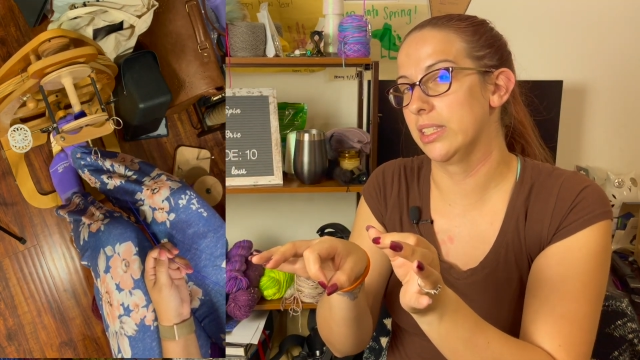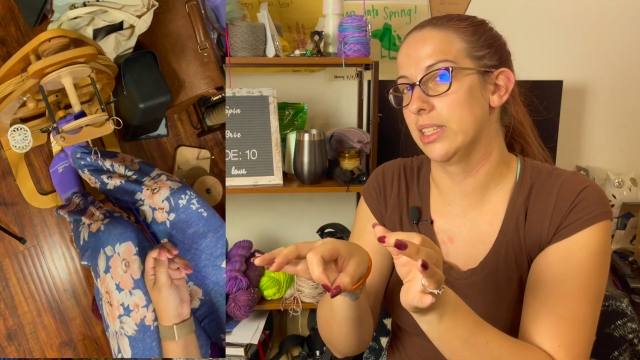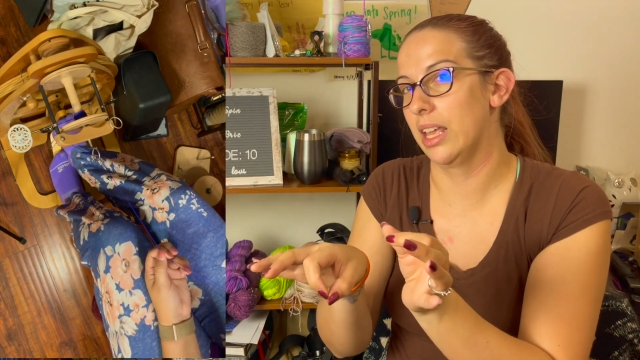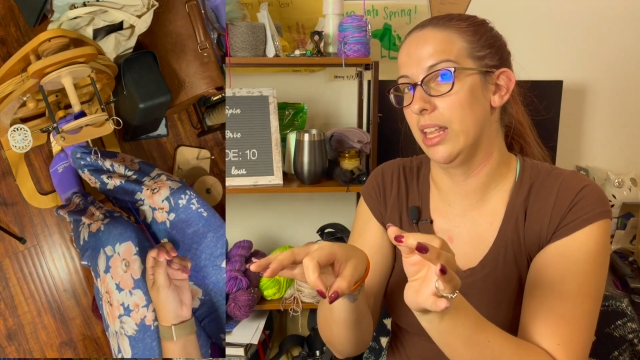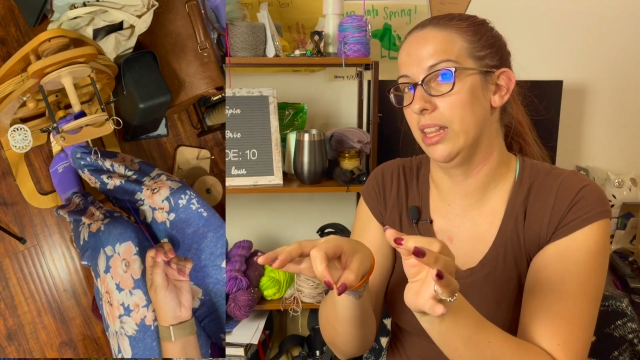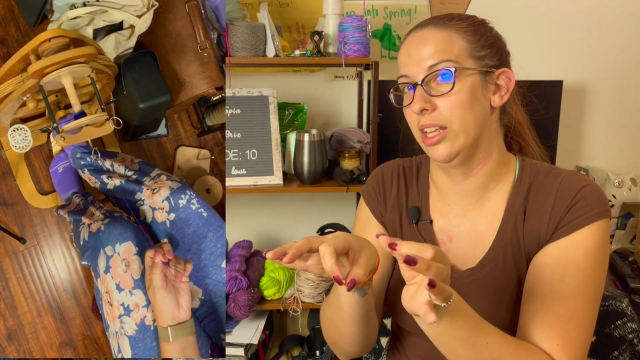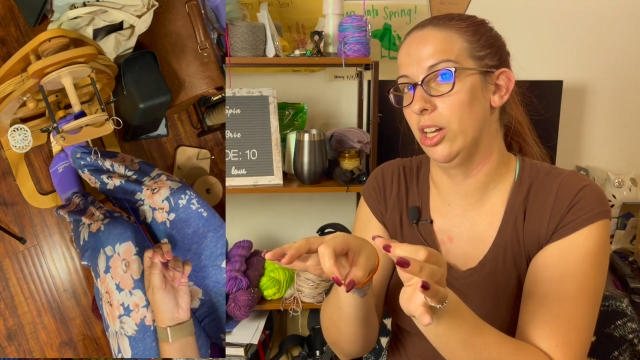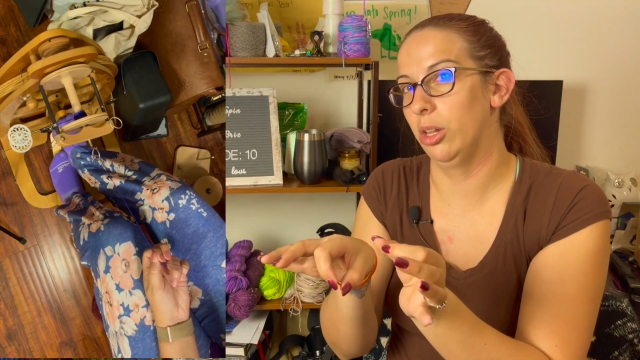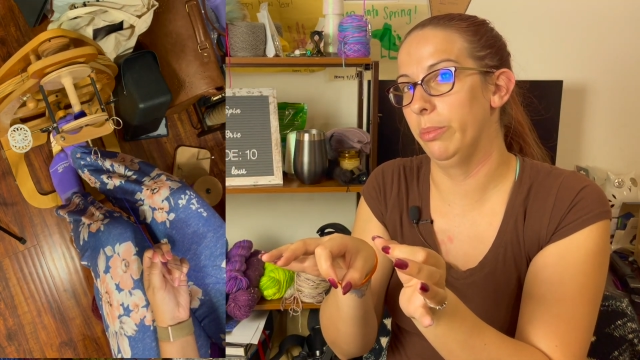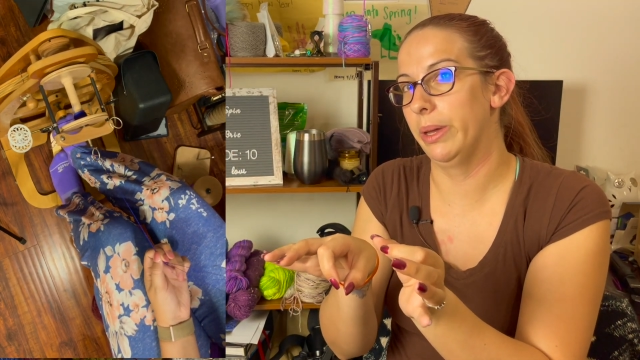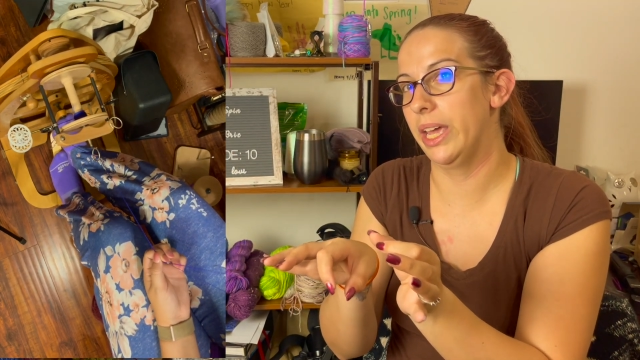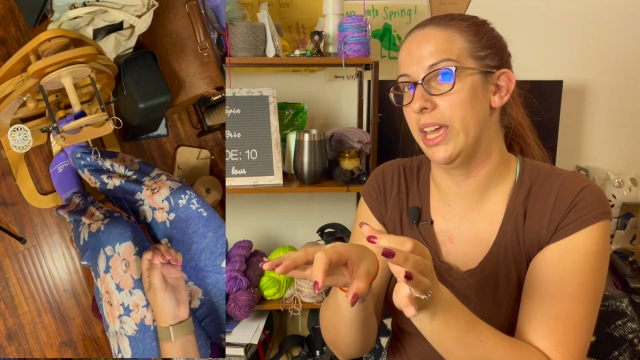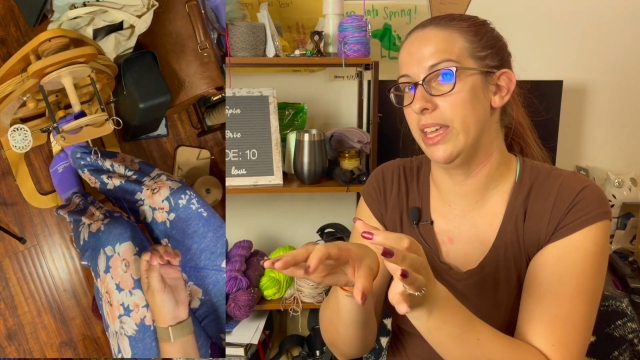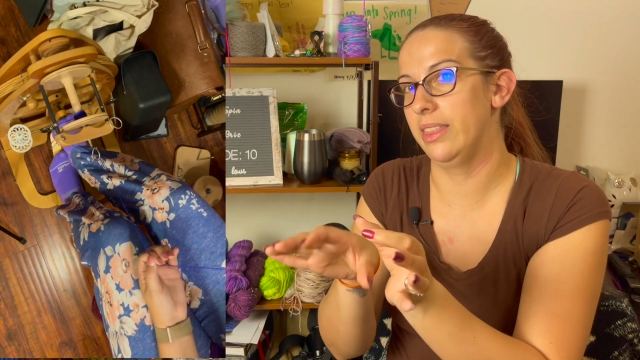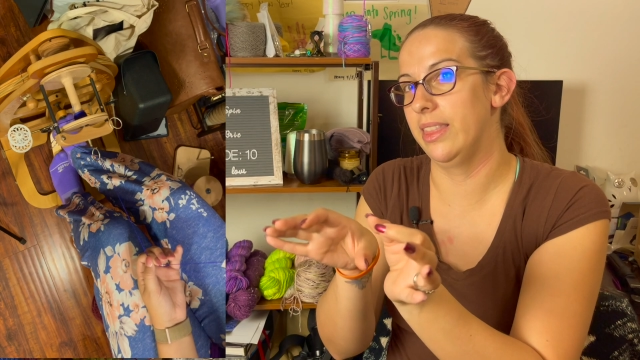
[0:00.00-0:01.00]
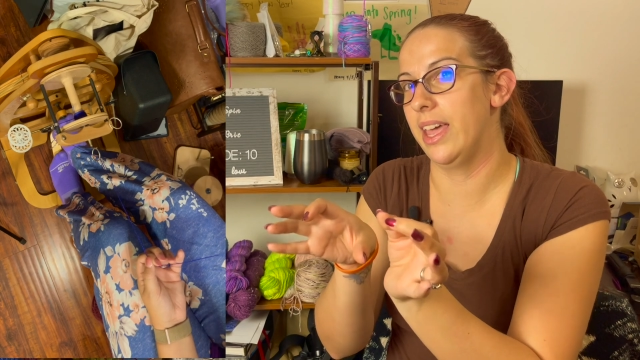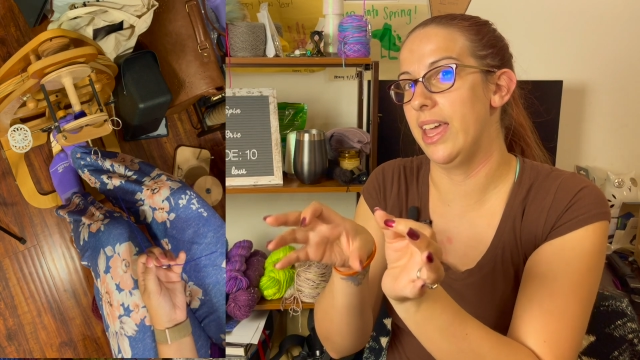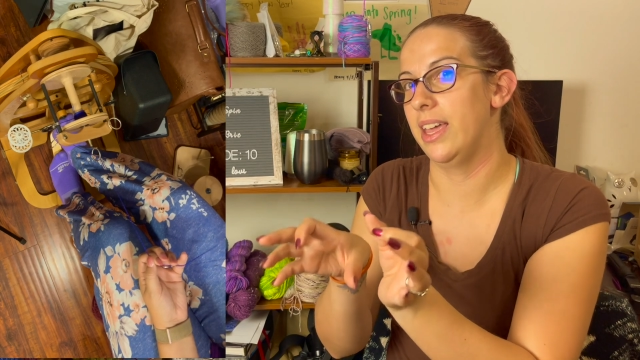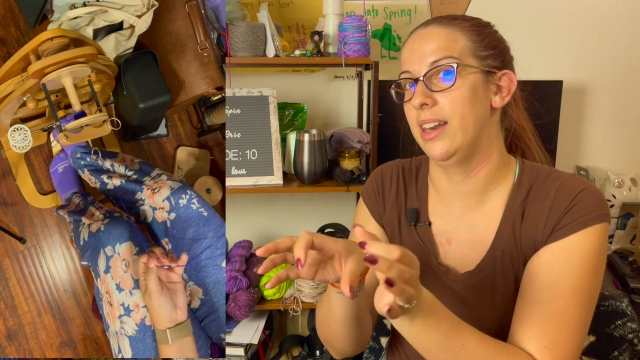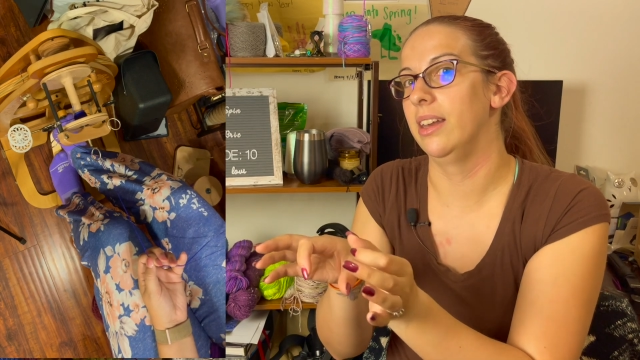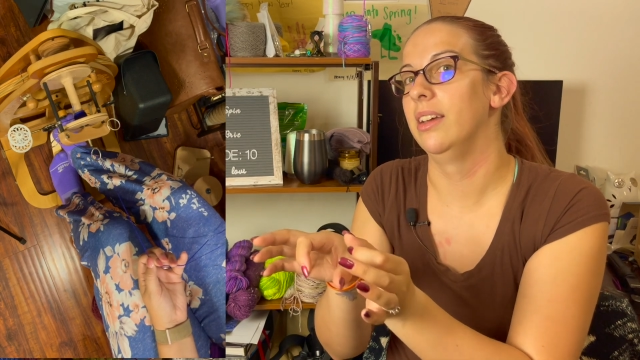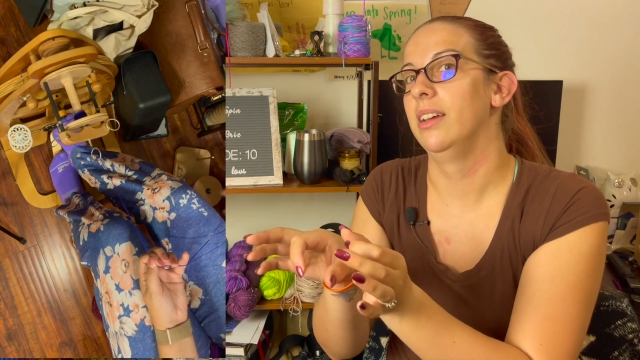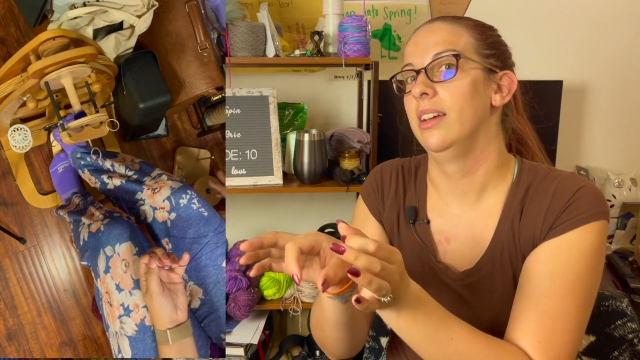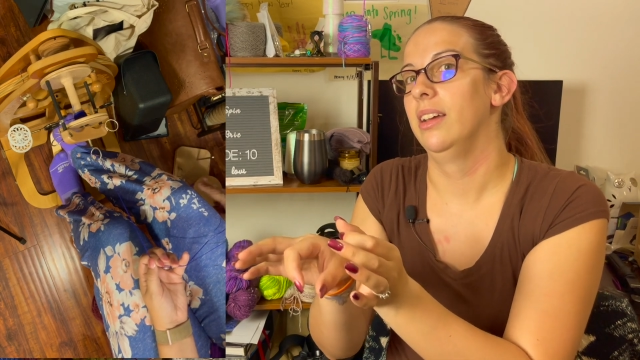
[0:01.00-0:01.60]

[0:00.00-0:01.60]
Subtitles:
a little bit, and then